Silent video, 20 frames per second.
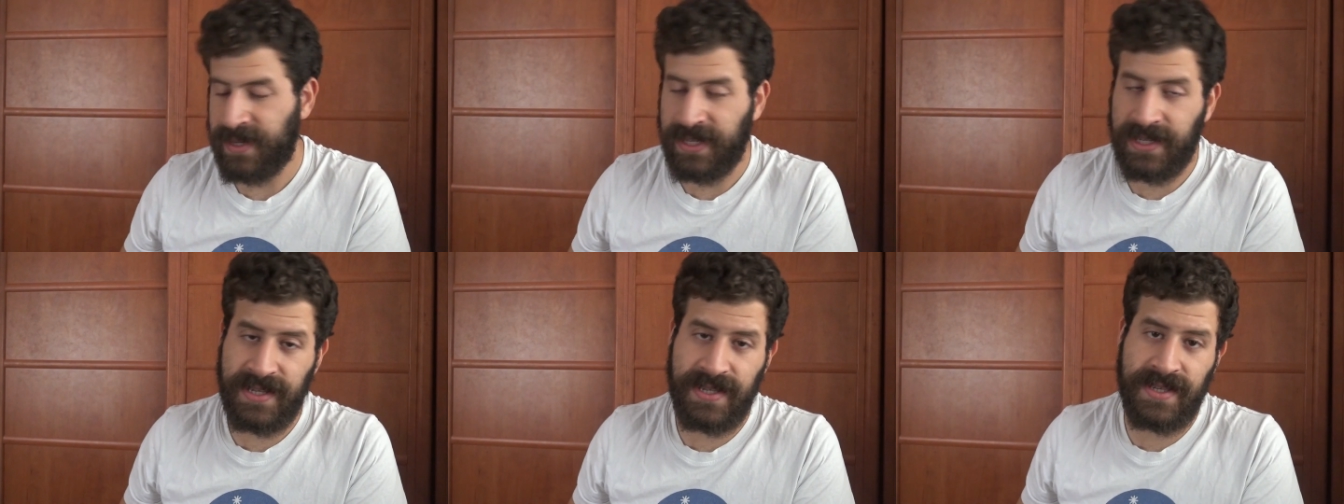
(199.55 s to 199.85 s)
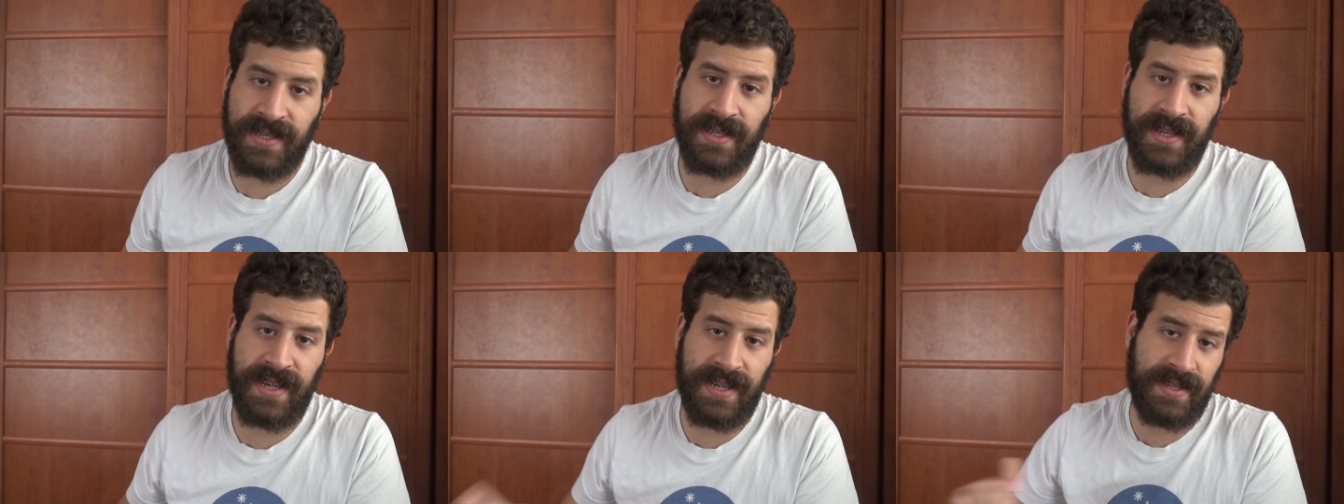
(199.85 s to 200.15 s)
and
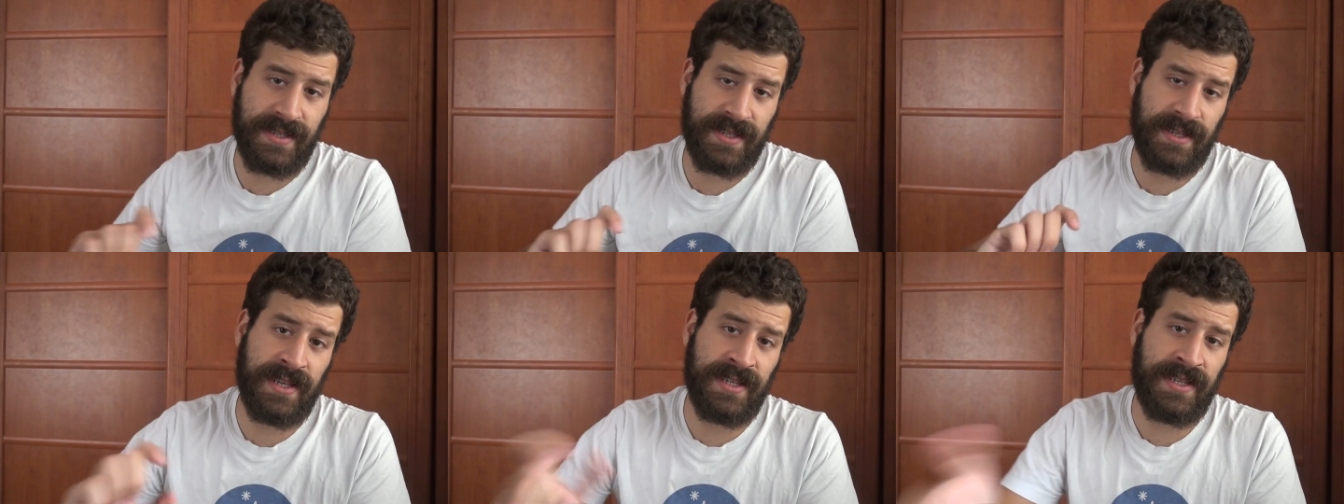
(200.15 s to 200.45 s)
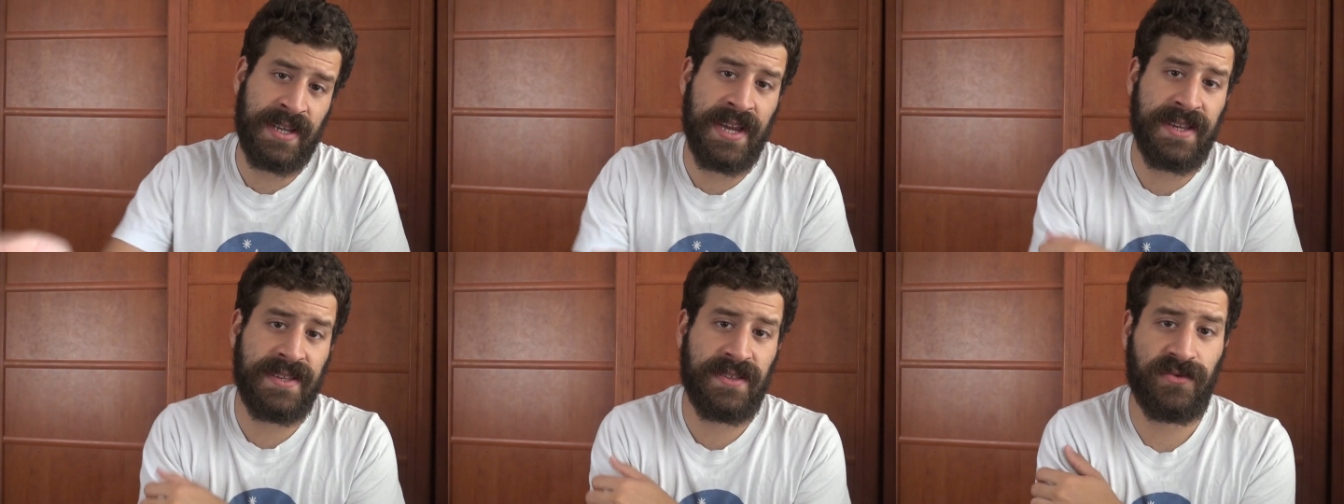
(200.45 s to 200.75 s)
this is as a
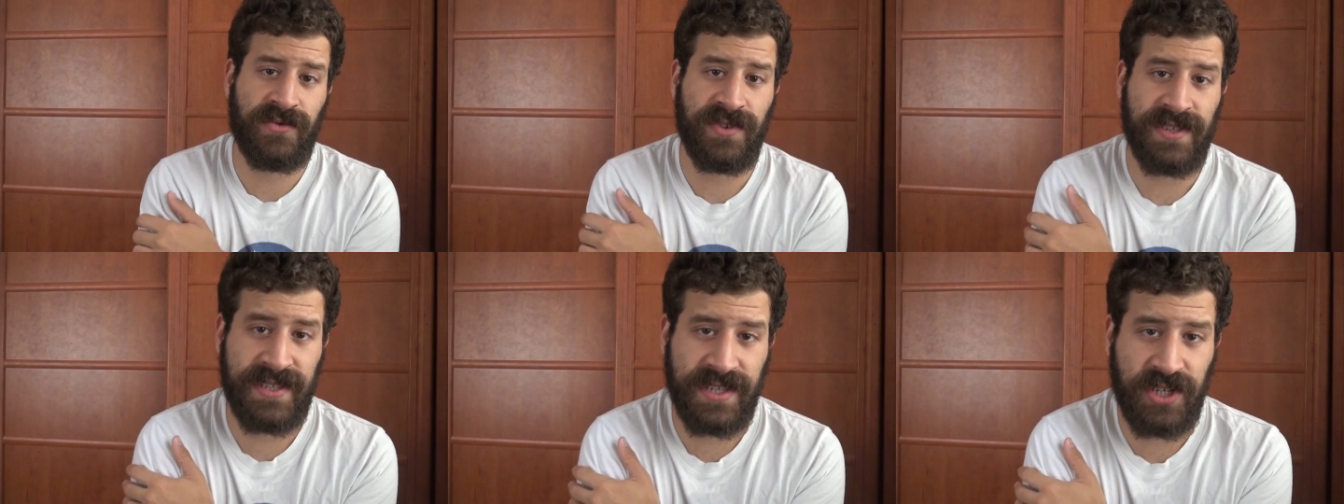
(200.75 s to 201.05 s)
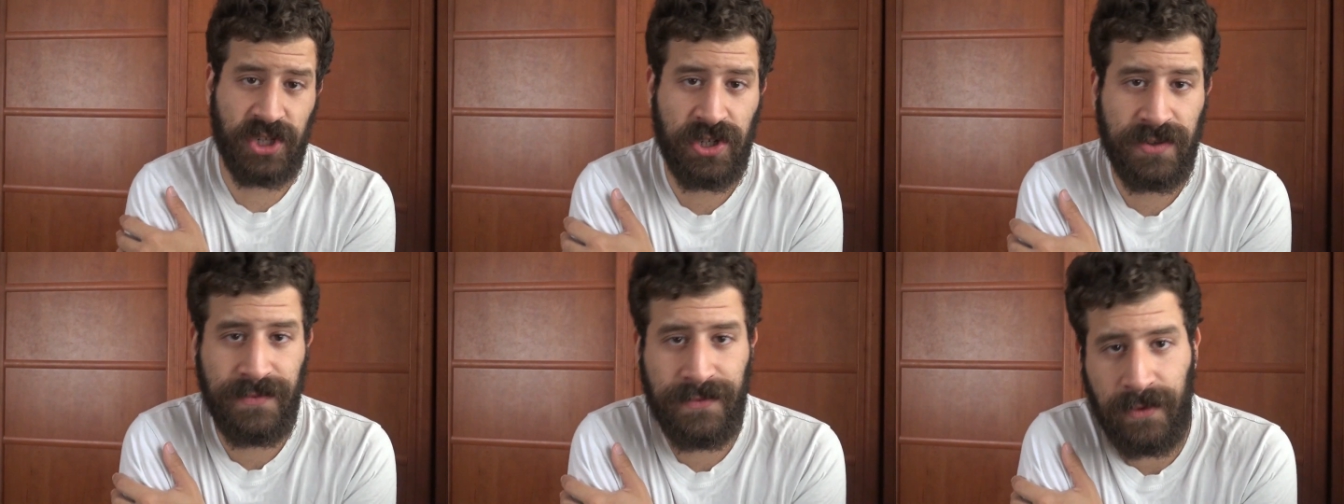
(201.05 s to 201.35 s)
nice
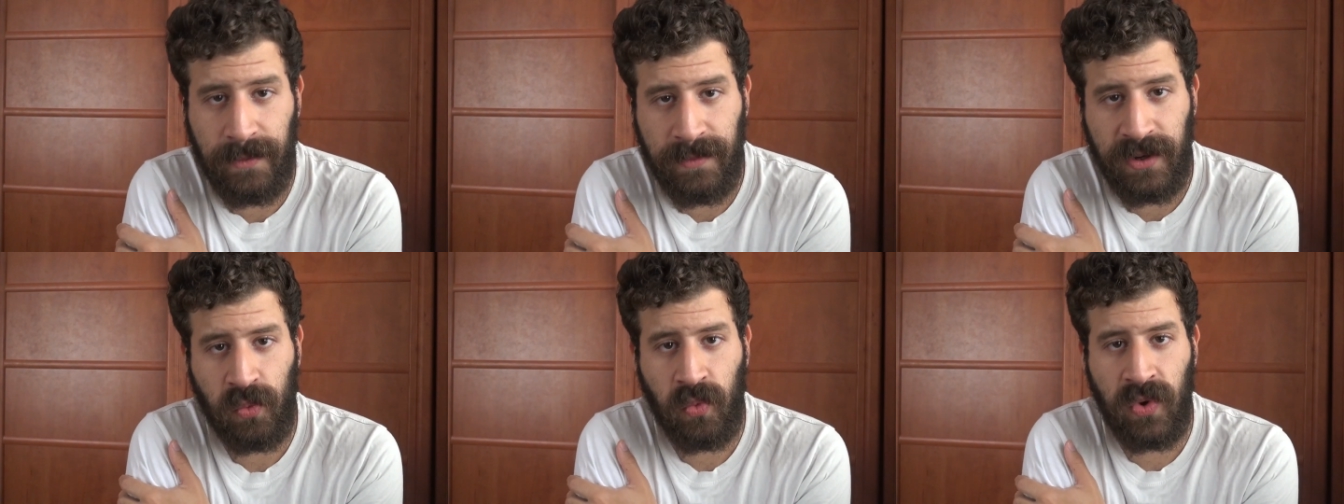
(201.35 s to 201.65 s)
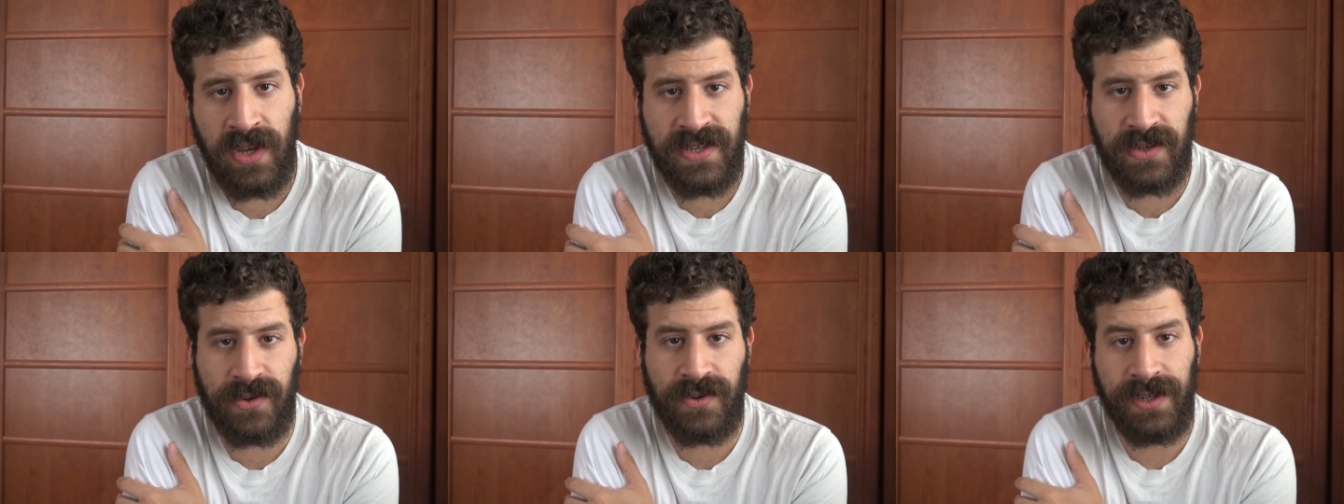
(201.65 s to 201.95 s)
transition from the
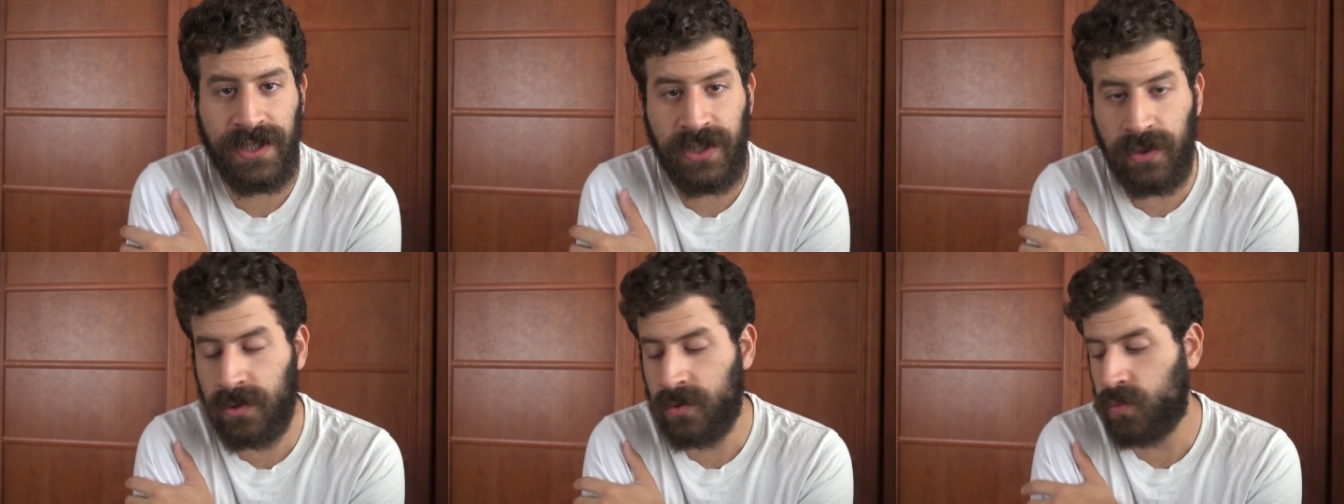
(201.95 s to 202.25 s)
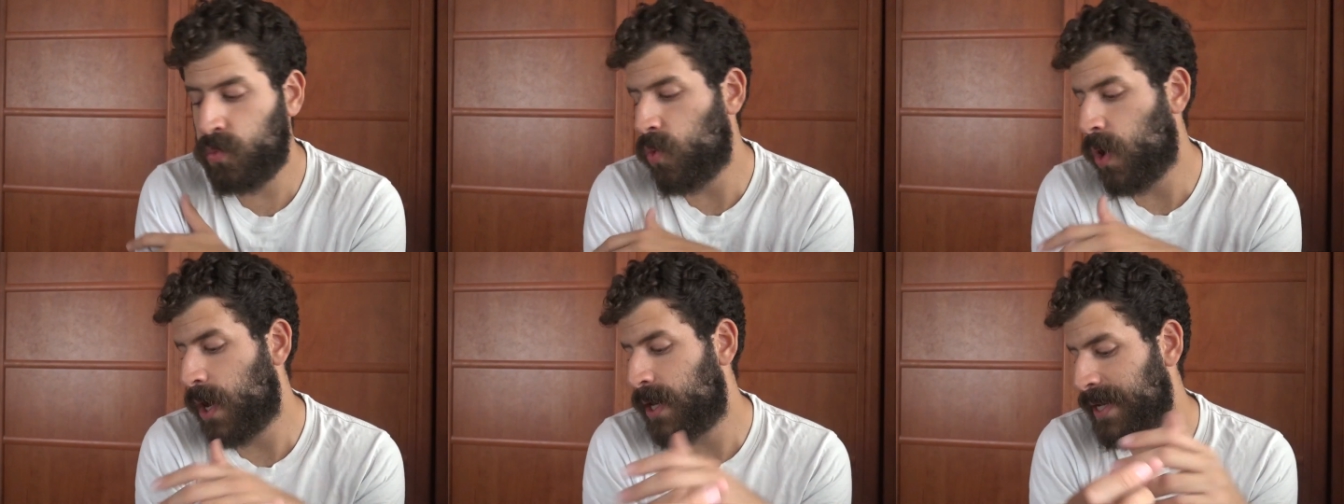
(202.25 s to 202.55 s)
Winsor
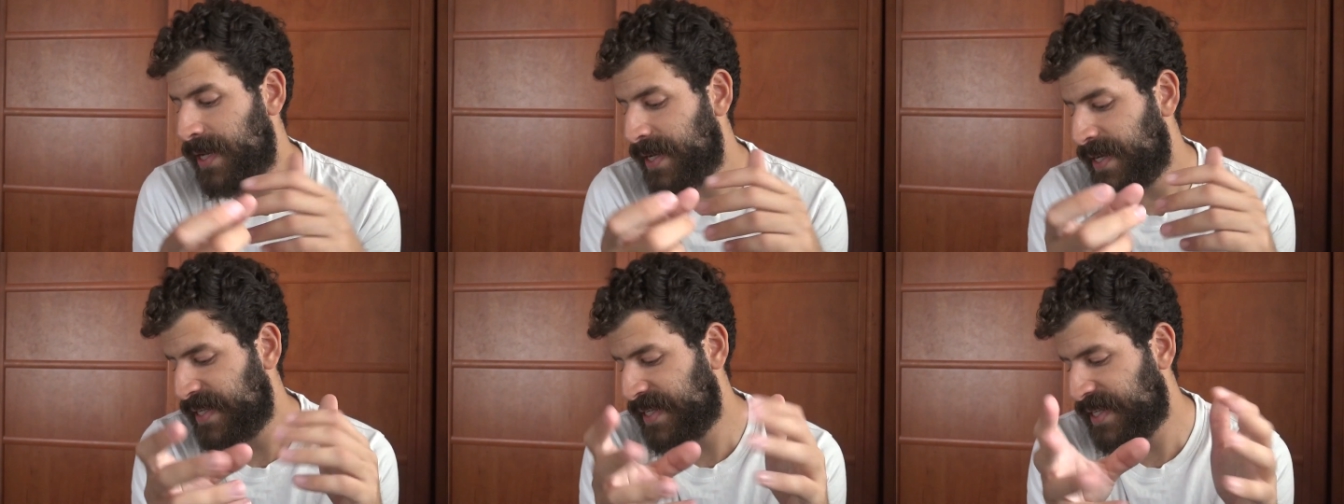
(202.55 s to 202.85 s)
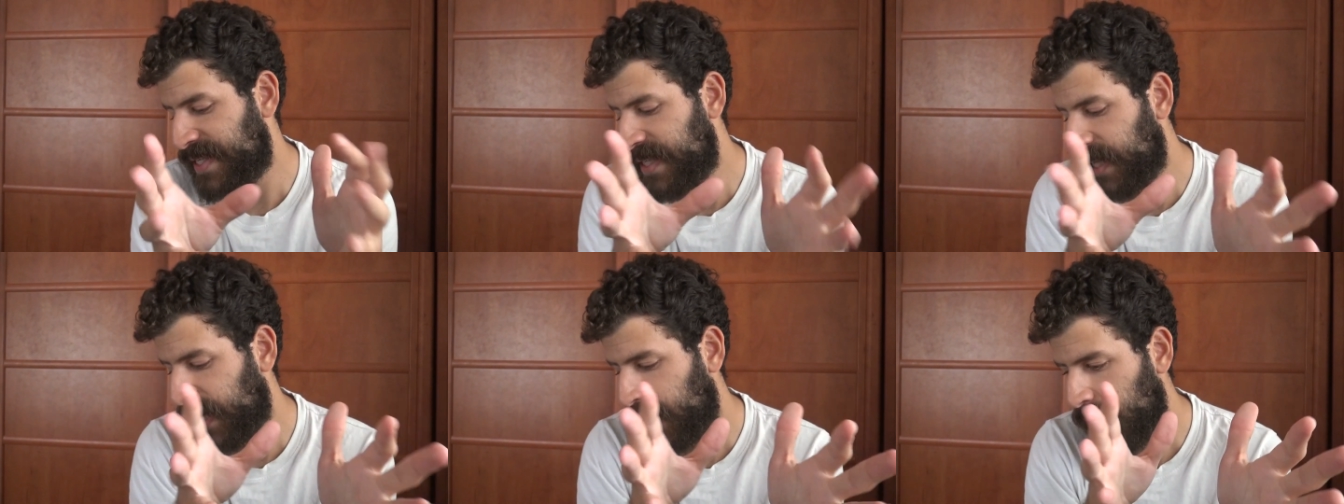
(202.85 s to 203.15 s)
Newton one,
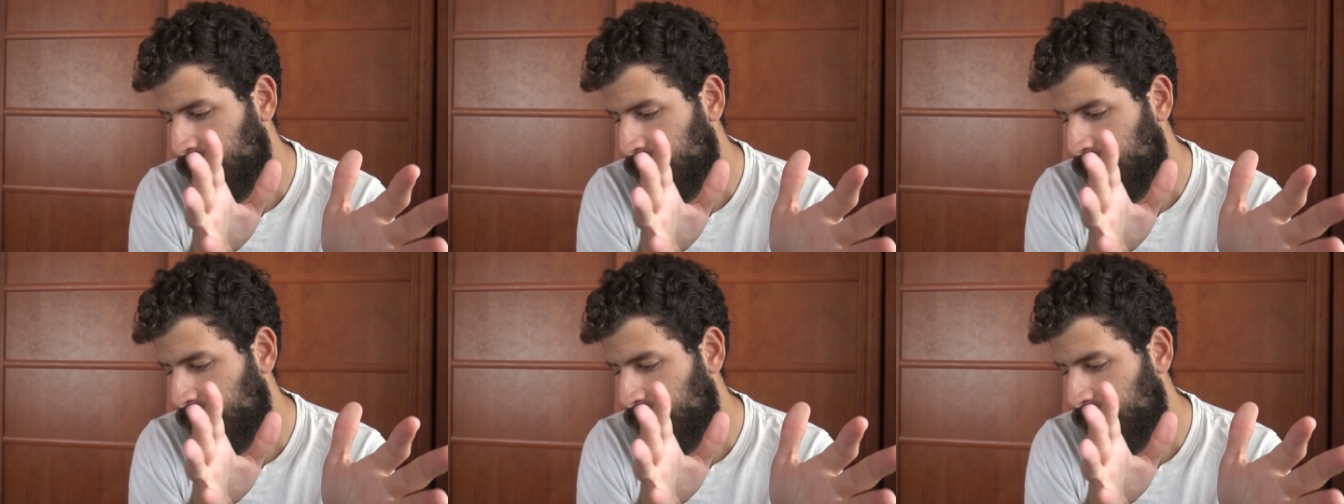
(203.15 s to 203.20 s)
is the